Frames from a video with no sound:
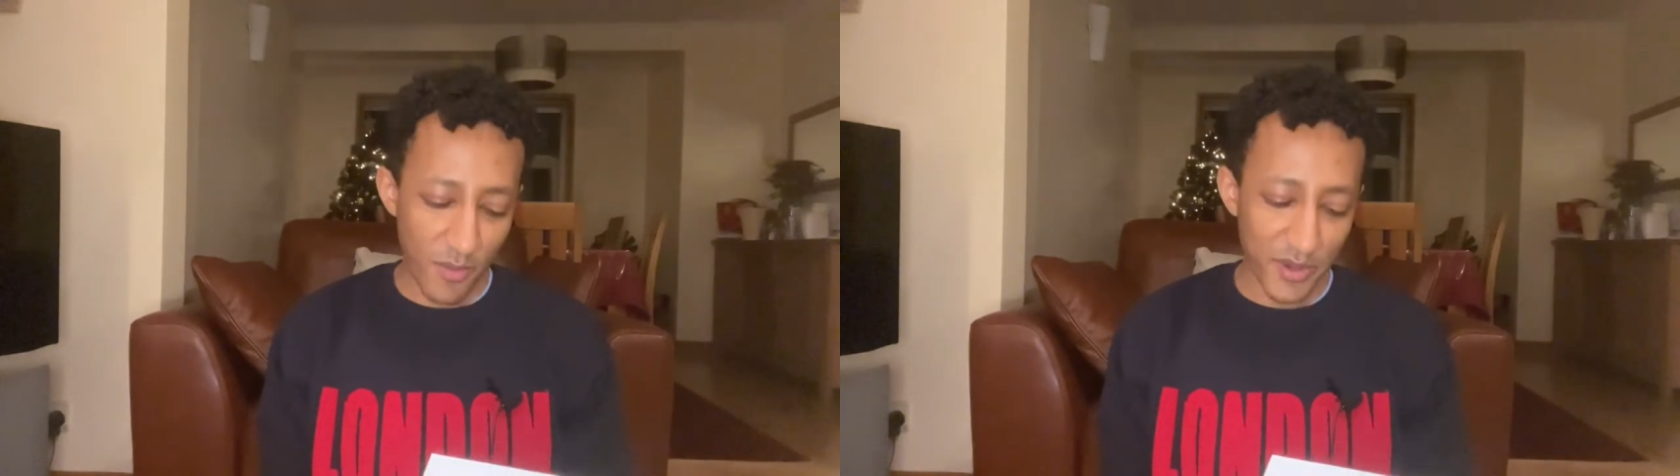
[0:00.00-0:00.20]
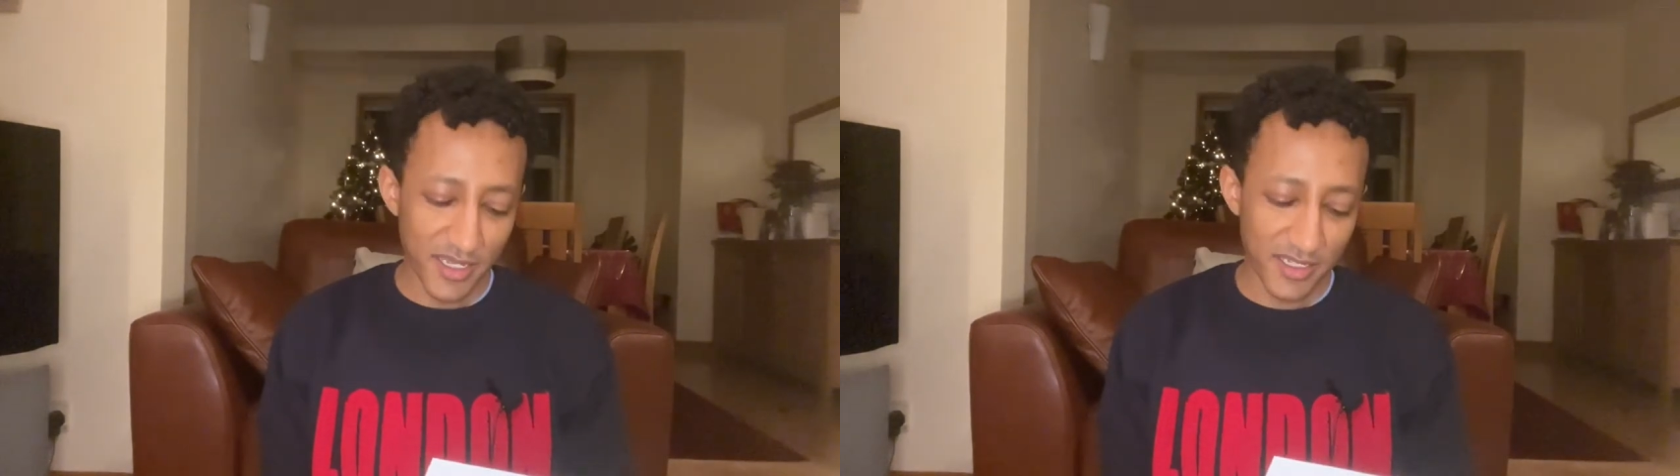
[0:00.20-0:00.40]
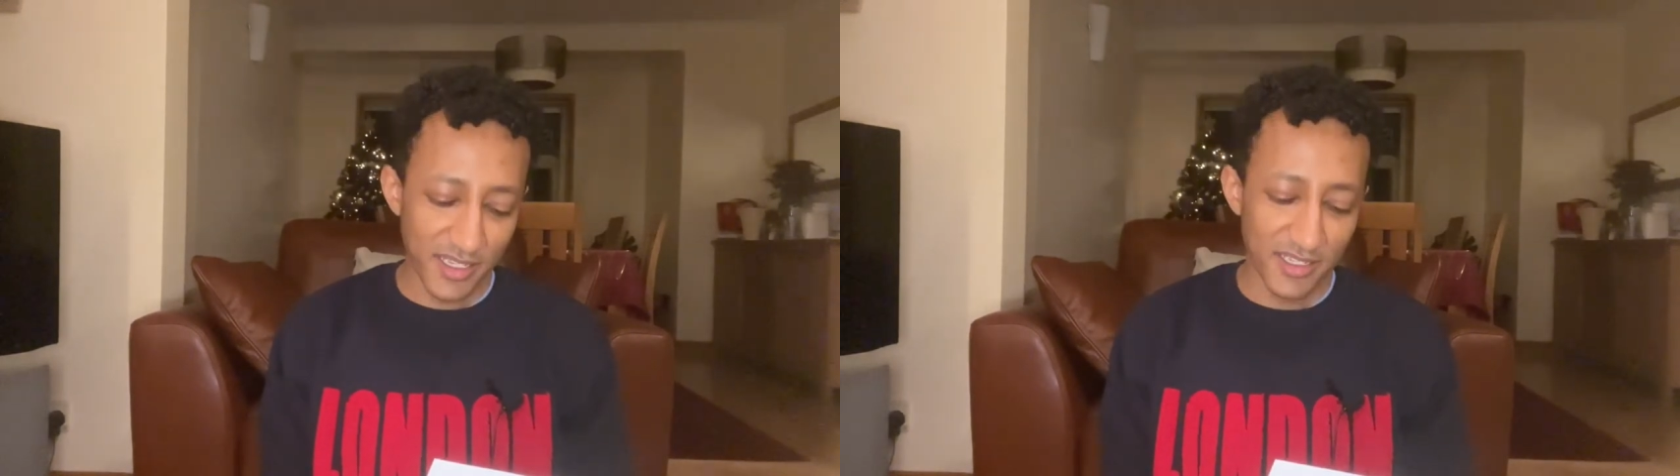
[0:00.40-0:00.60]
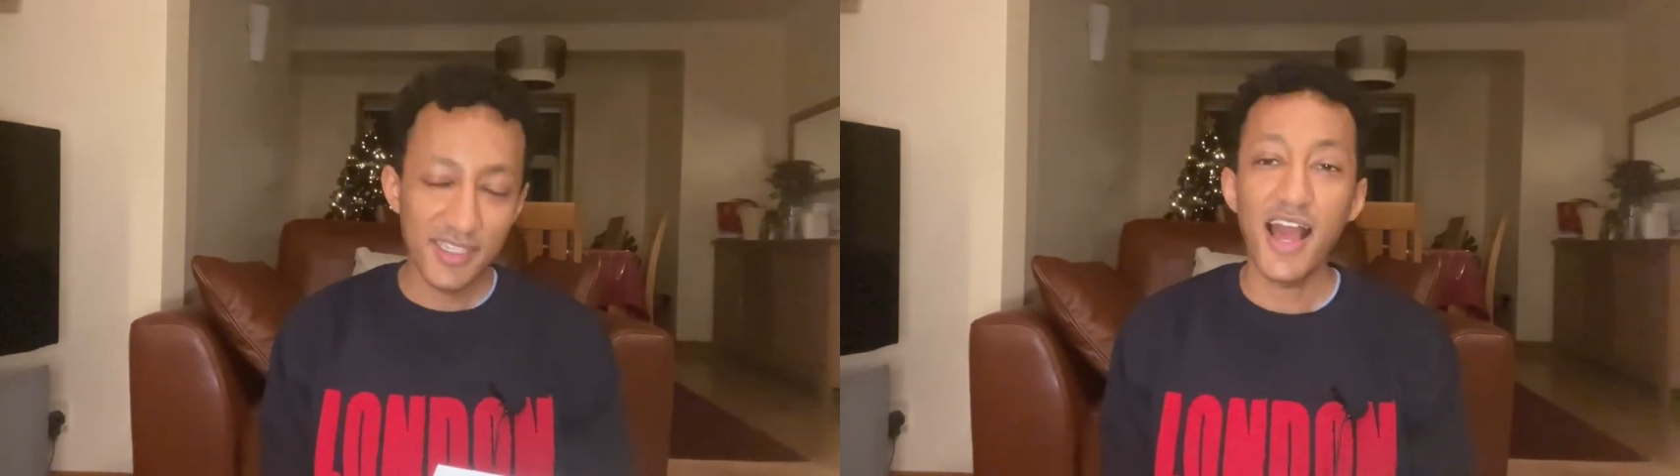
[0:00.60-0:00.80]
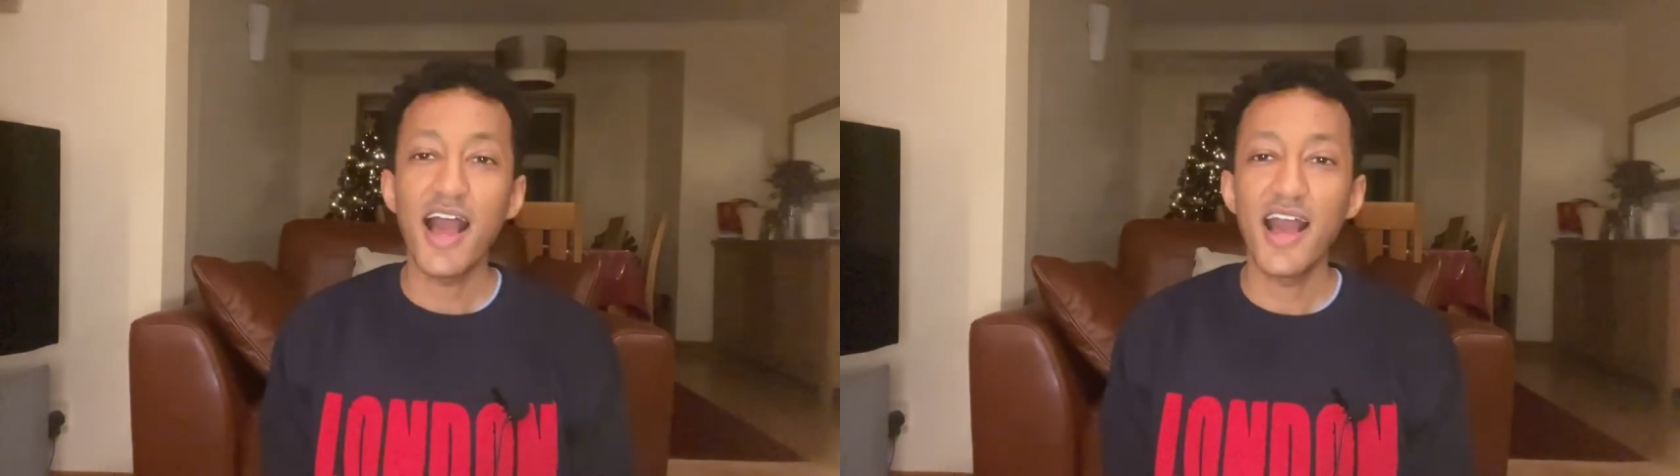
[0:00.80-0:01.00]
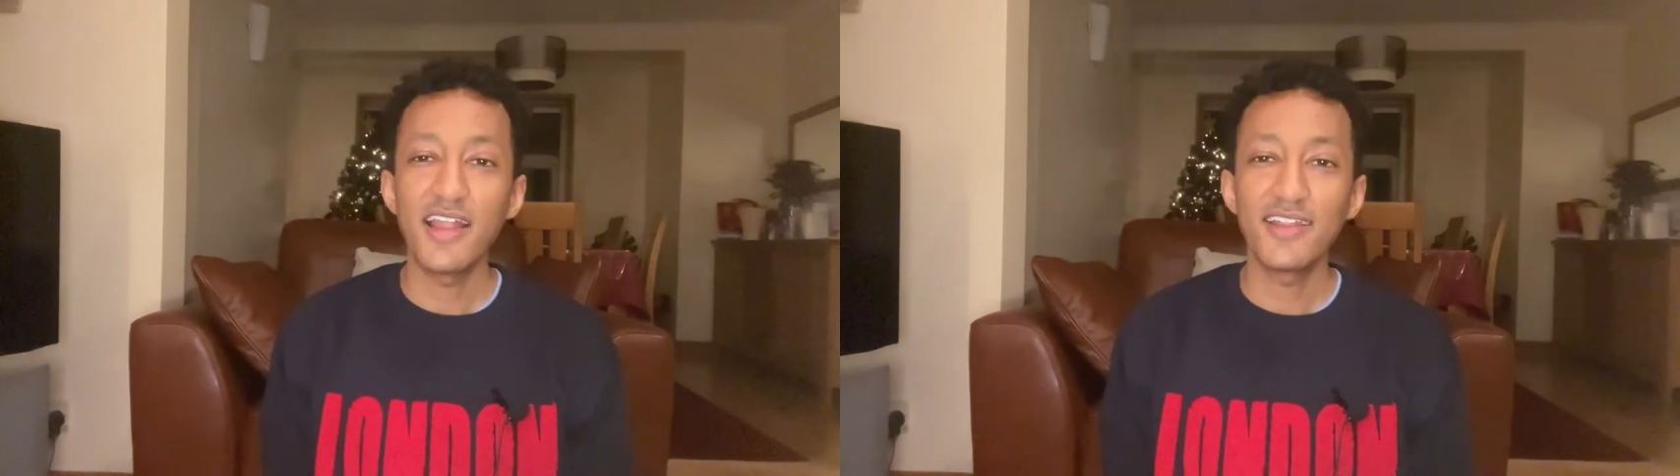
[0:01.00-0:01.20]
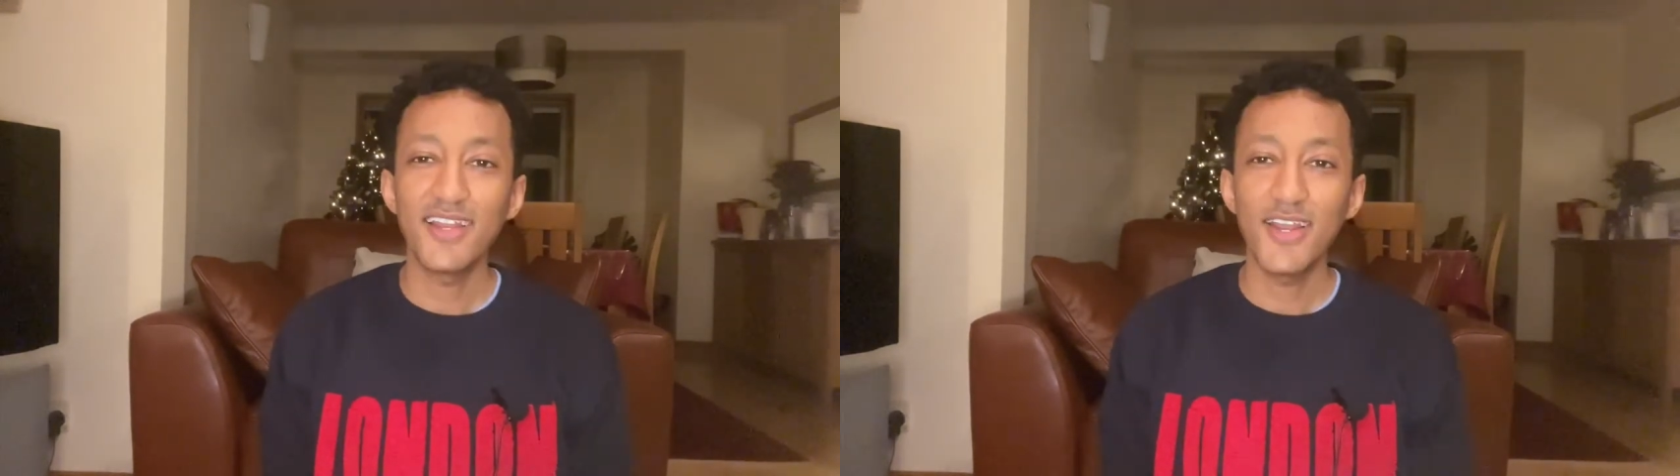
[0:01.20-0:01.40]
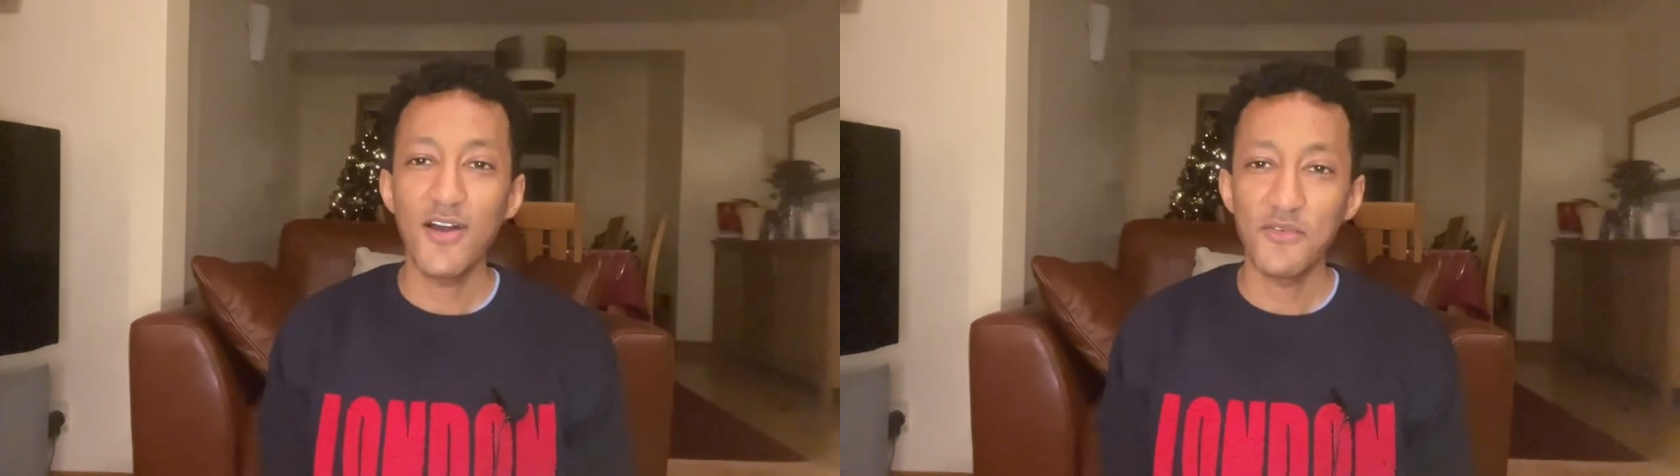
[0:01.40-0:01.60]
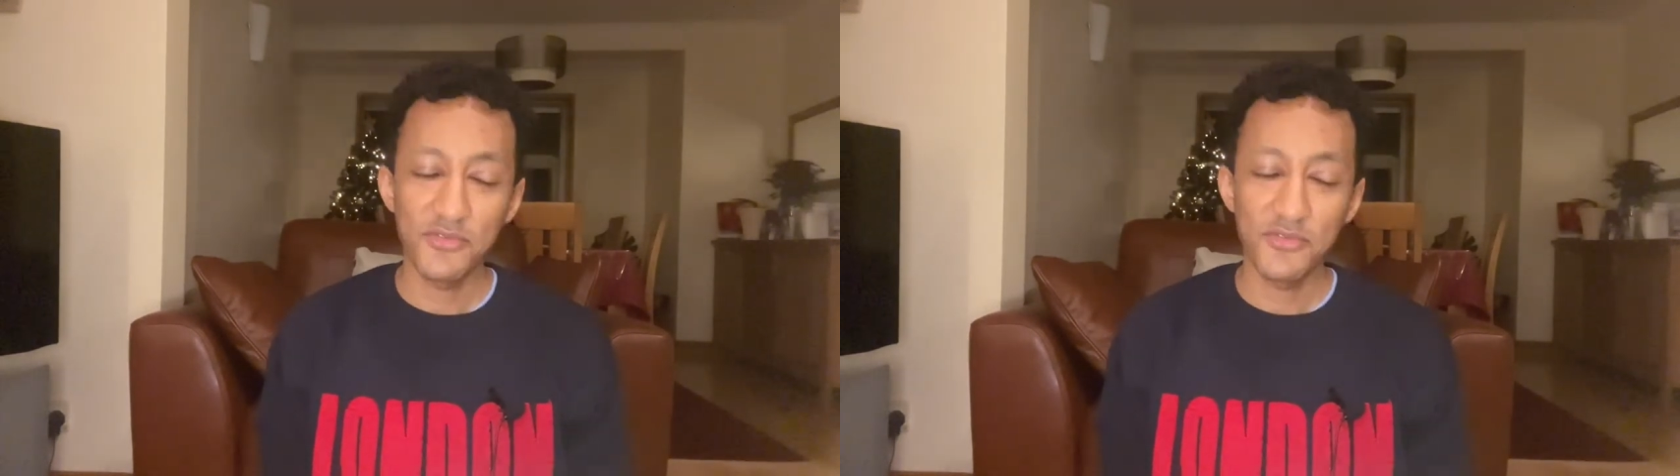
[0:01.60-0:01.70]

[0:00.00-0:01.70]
Blessings and love.